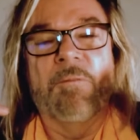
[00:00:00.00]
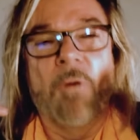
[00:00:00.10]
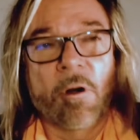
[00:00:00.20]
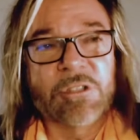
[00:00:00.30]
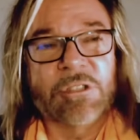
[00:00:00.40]

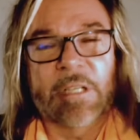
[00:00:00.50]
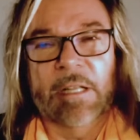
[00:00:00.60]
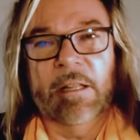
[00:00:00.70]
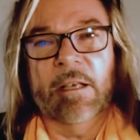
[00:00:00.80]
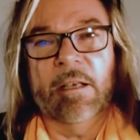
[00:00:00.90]
force
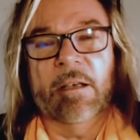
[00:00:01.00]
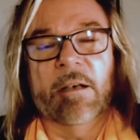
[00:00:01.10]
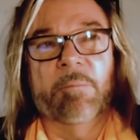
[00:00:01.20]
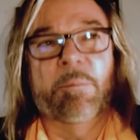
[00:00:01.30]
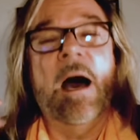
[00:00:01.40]
and
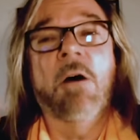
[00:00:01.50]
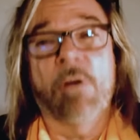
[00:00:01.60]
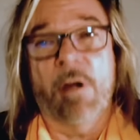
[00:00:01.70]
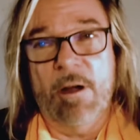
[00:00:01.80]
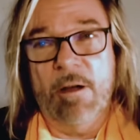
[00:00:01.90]
the
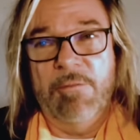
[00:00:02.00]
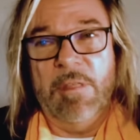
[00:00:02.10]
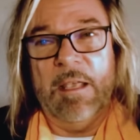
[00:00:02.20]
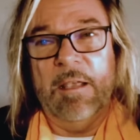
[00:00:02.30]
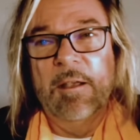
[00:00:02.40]
power of
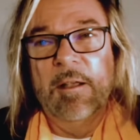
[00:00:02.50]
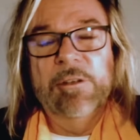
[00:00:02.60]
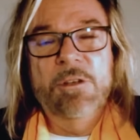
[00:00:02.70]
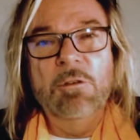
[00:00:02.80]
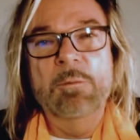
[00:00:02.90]
the
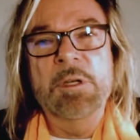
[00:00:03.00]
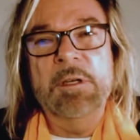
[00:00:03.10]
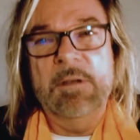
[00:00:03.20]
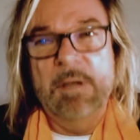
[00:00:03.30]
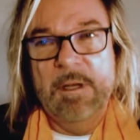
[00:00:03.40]
human